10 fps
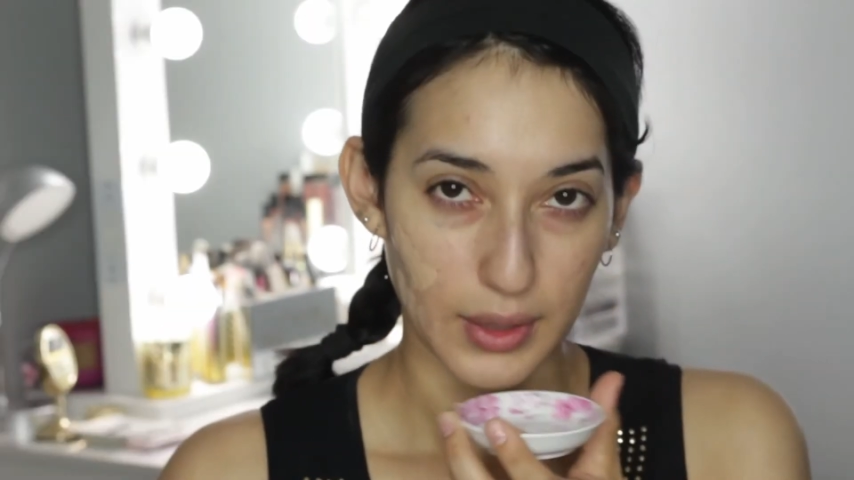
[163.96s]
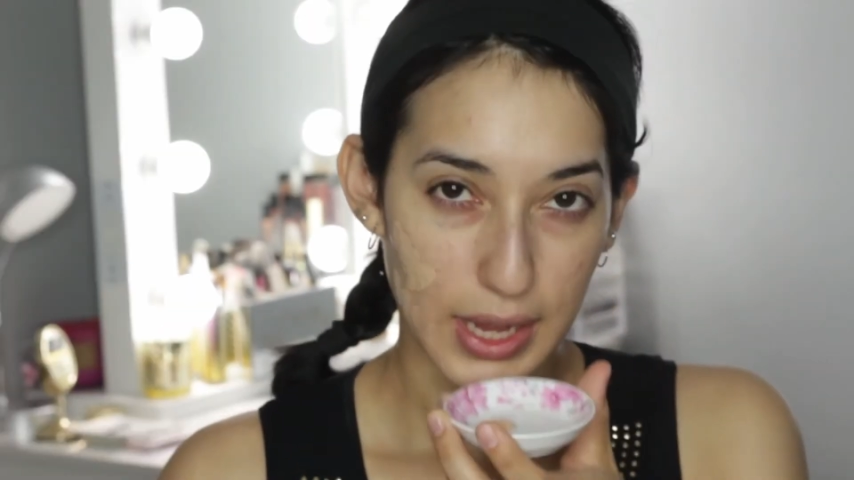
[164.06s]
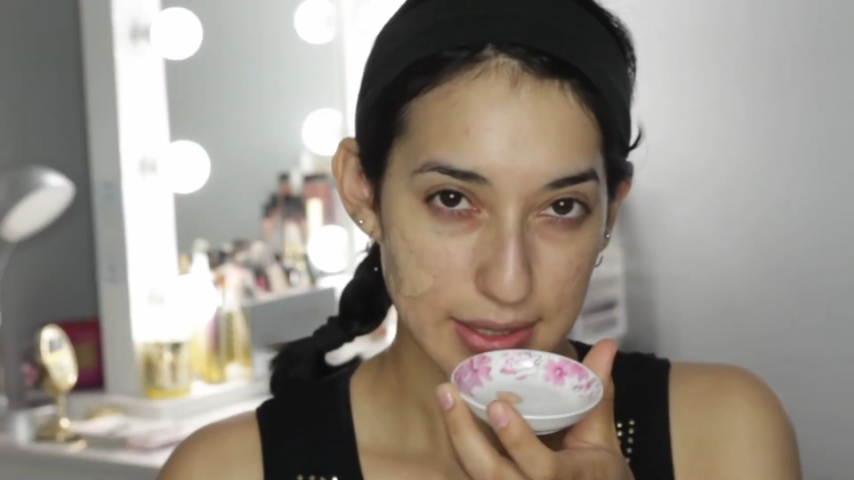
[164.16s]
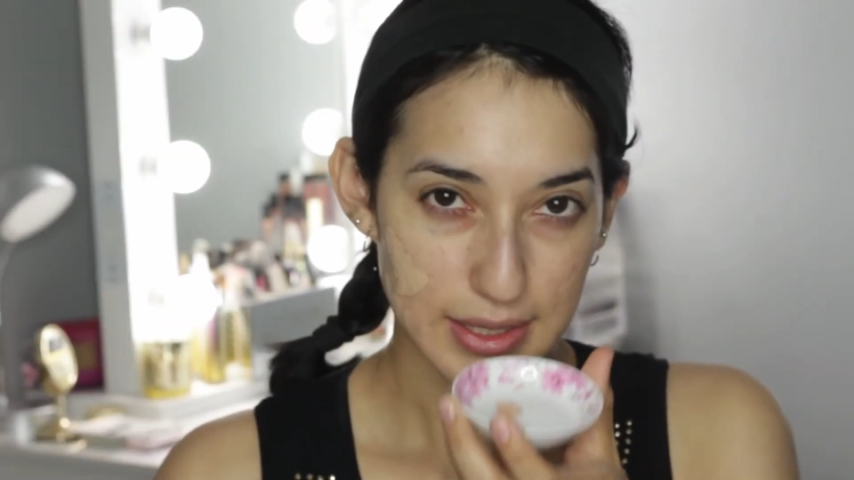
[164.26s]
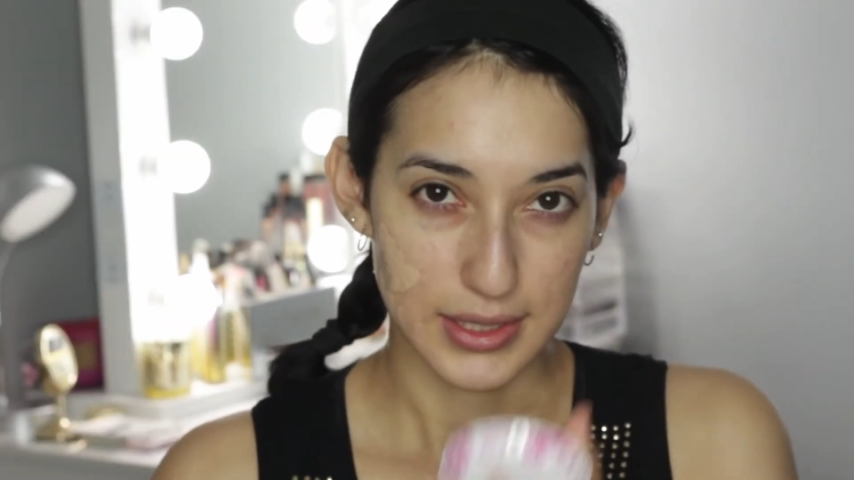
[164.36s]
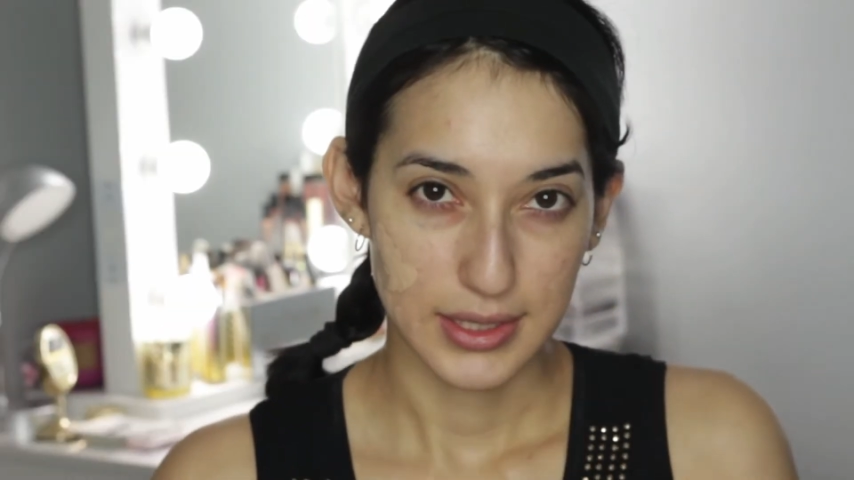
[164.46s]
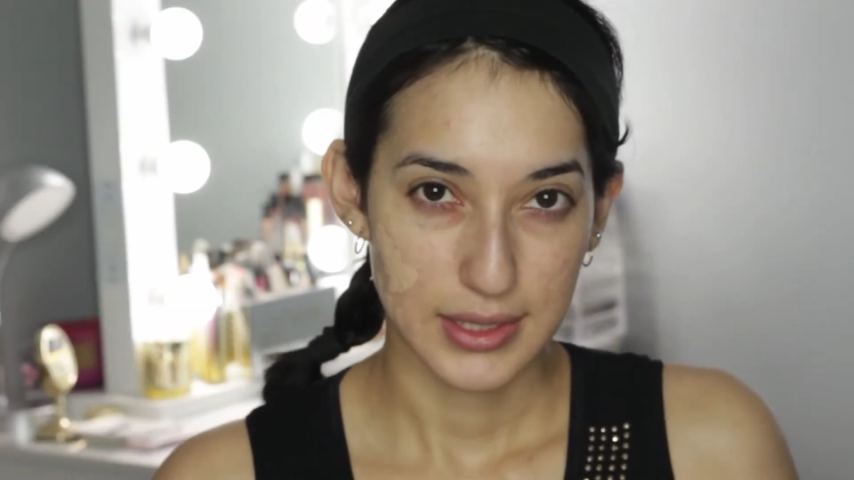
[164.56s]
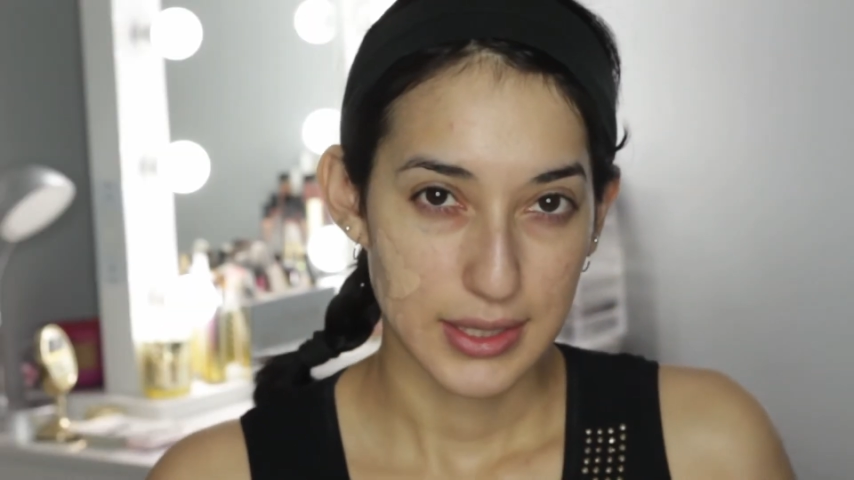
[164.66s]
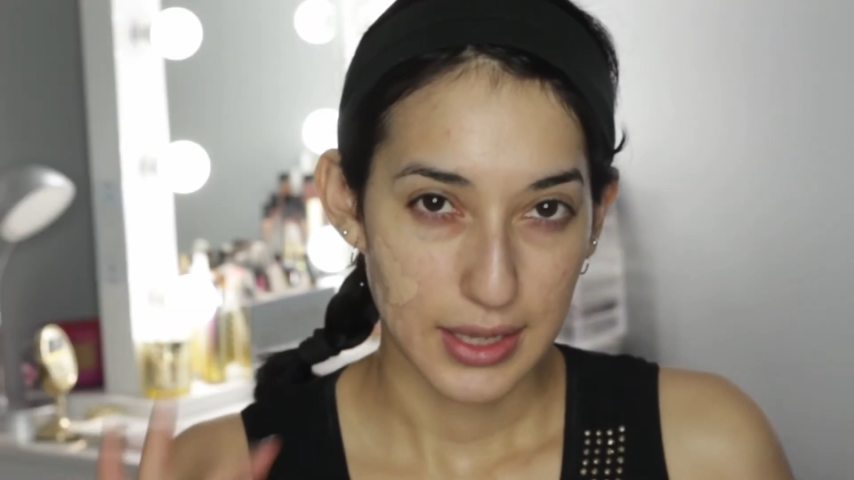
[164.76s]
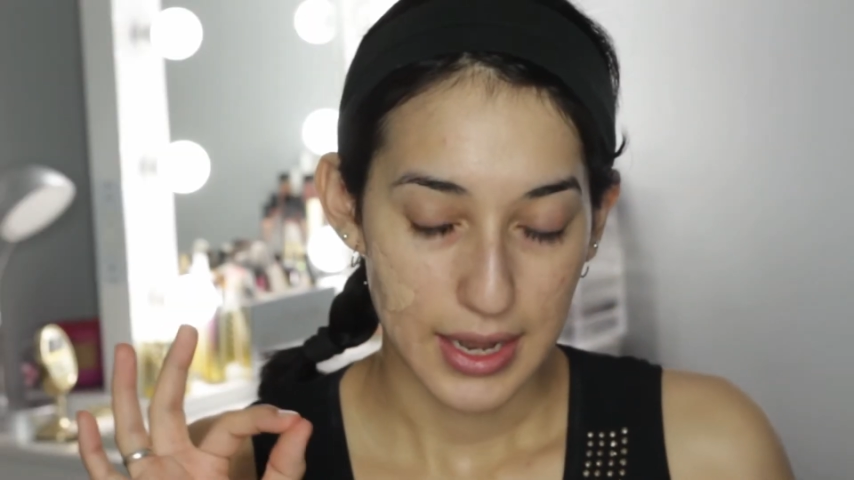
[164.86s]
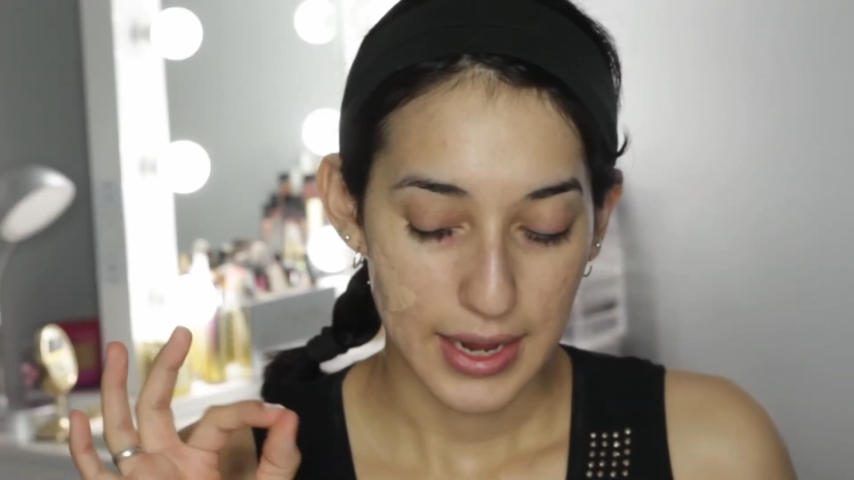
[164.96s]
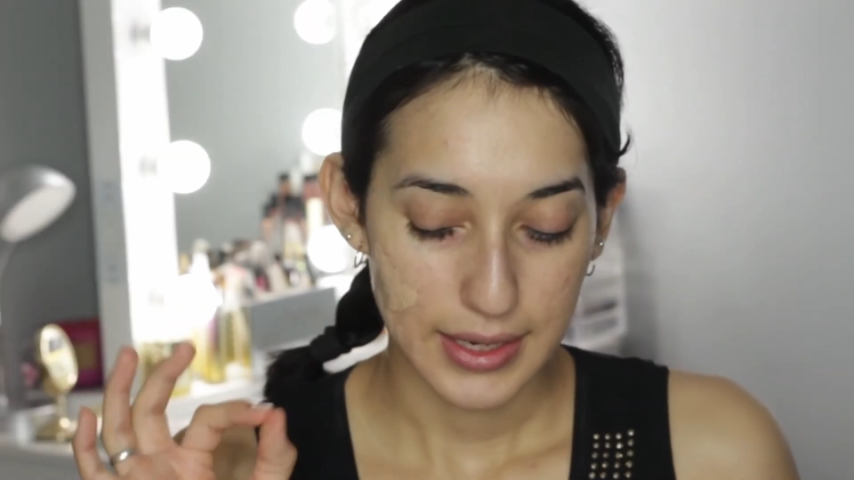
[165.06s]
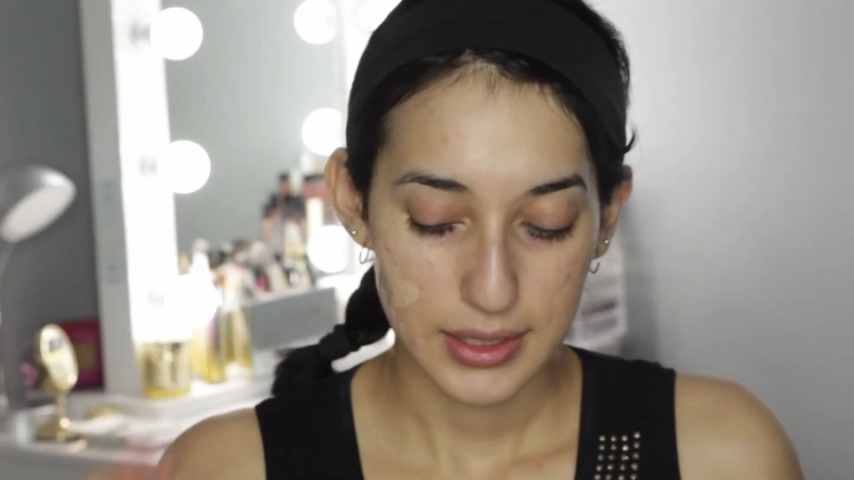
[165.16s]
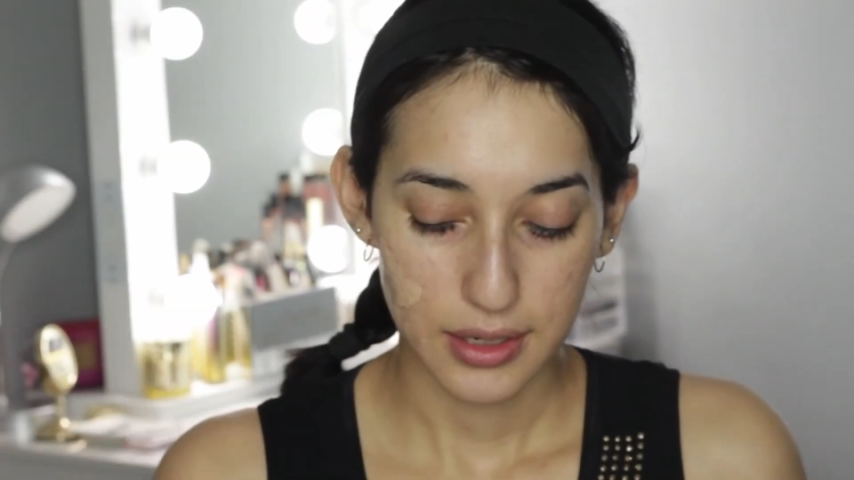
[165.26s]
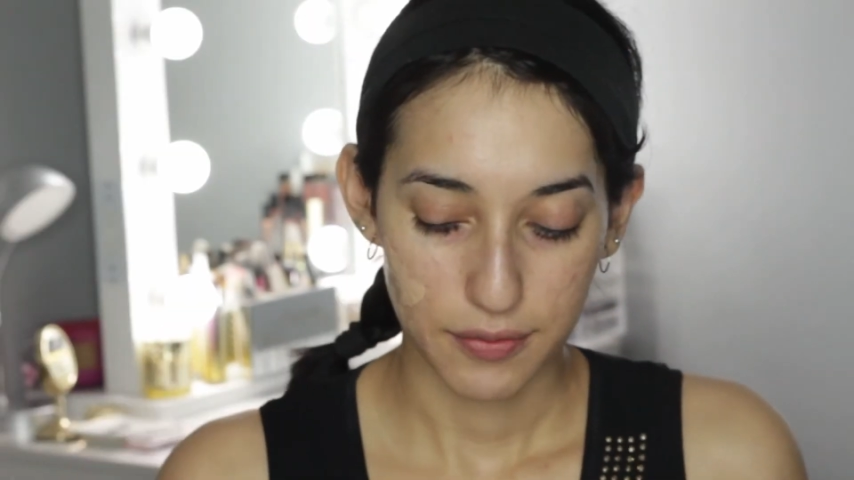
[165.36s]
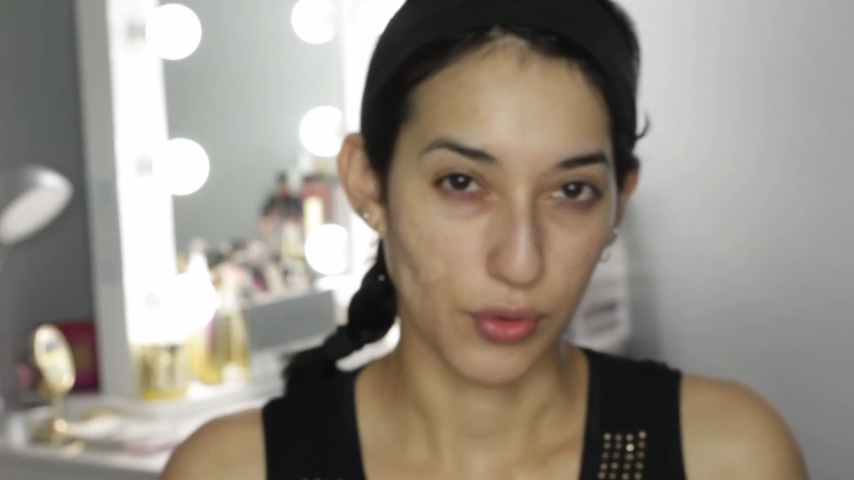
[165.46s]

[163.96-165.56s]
Has a slight